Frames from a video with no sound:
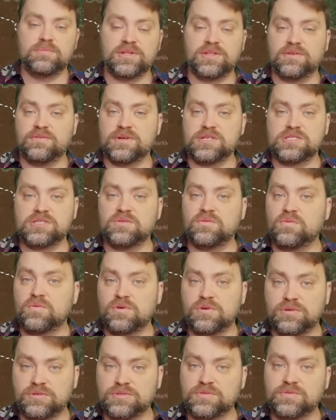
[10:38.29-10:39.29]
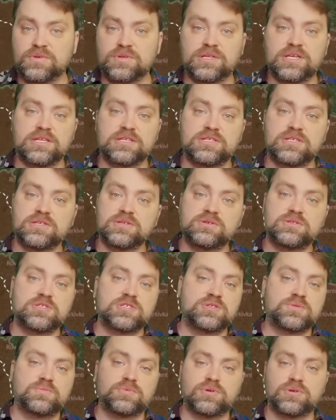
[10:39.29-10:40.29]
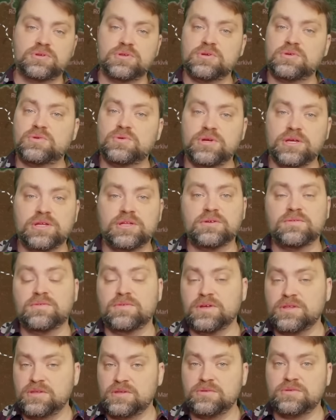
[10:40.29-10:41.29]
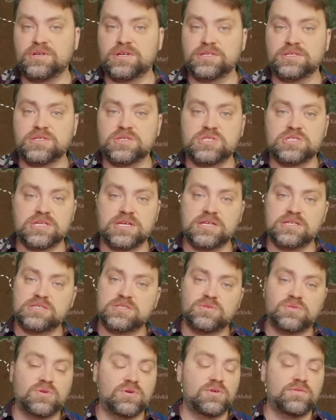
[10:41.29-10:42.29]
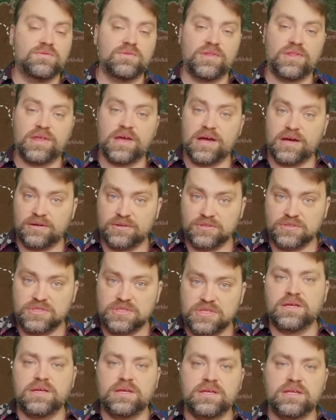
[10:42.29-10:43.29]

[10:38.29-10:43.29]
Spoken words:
But the Western world will continue to support Ukraine with the United States or without.